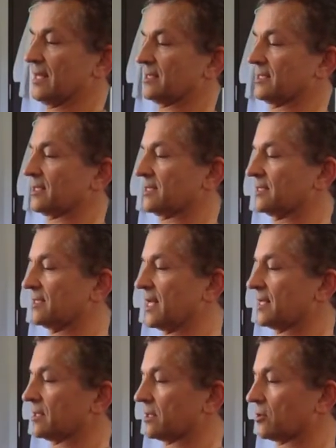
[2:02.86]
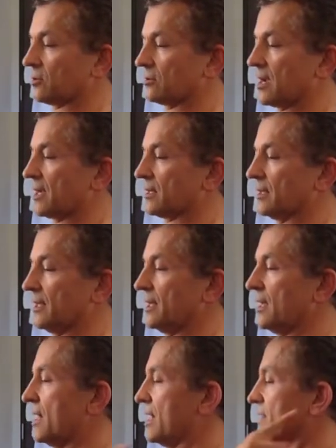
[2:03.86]
that to sit
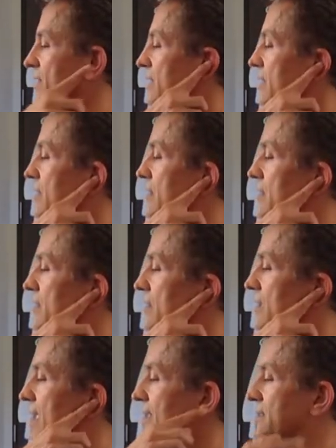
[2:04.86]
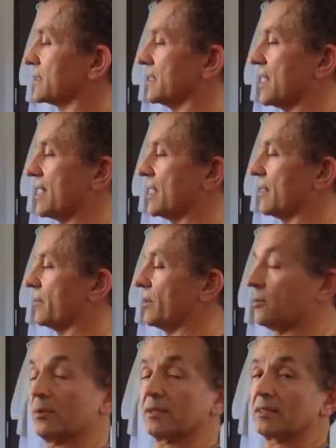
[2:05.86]
correctly, the ear has to line up
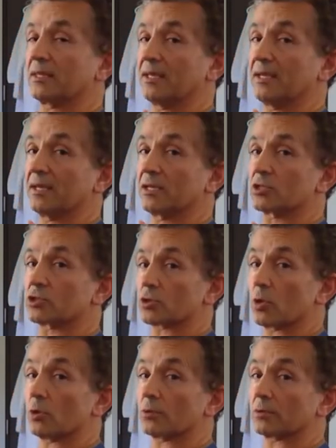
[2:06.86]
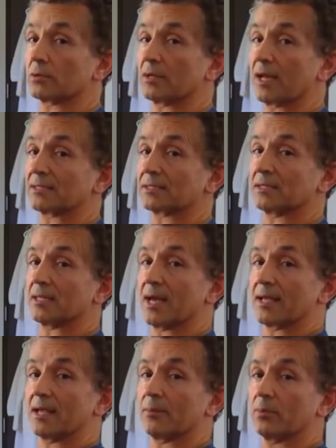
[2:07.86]
with the shoulder, has to
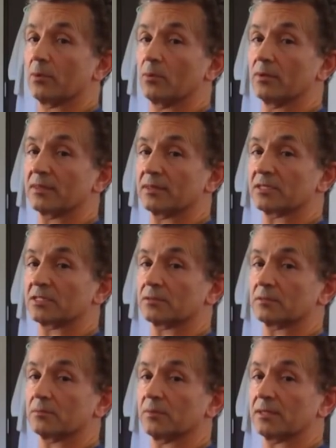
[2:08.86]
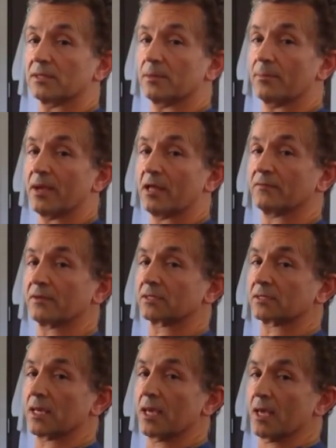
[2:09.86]
line up with the
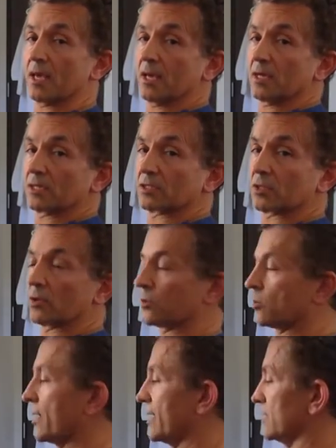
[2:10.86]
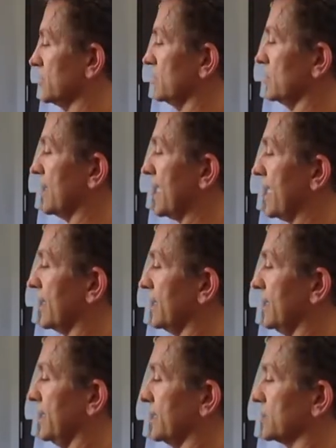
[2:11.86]
pelvis. So the way to do that
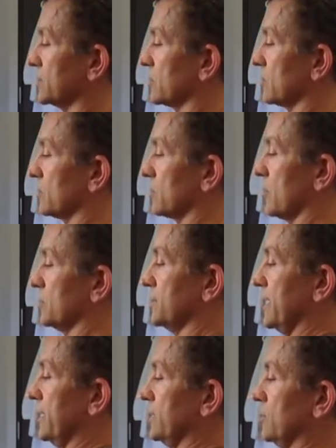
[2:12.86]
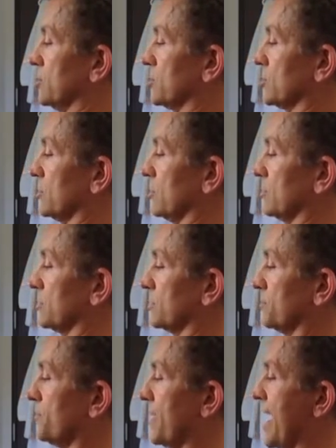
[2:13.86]
is to rotate your
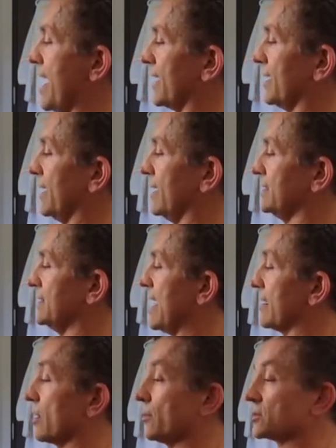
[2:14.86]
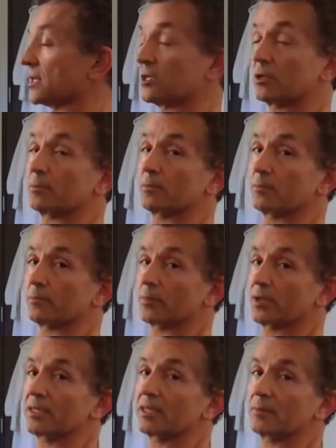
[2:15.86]
shoulders back and down, almost like you're
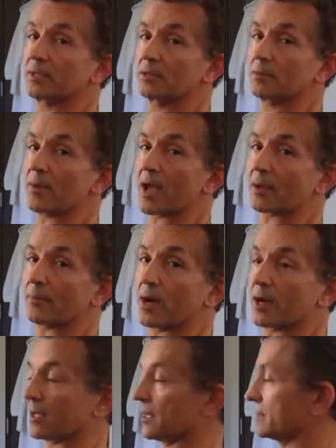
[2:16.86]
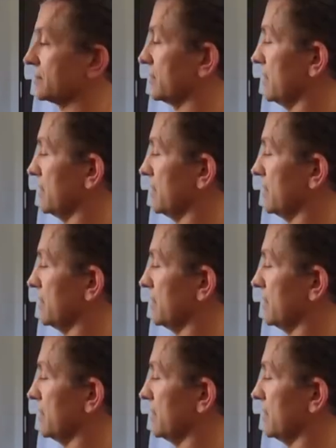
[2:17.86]
putting them in your back pocket.